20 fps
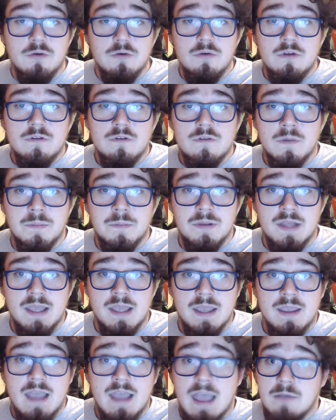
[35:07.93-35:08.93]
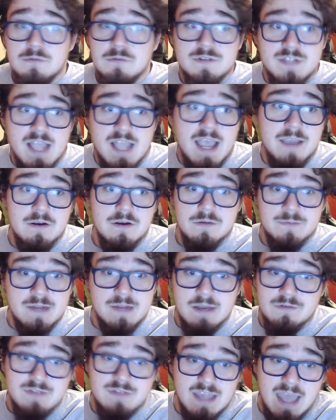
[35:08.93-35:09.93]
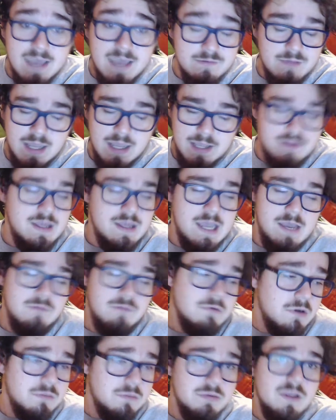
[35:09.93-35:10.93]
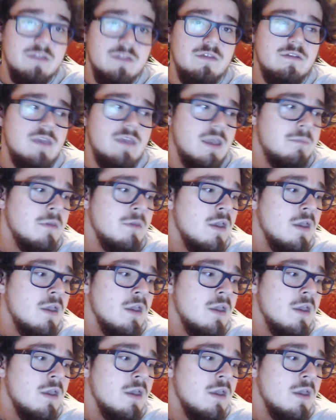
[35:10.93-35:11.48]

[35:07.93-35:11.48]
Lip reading: to play. I was tired, but I was like, I want to play this game.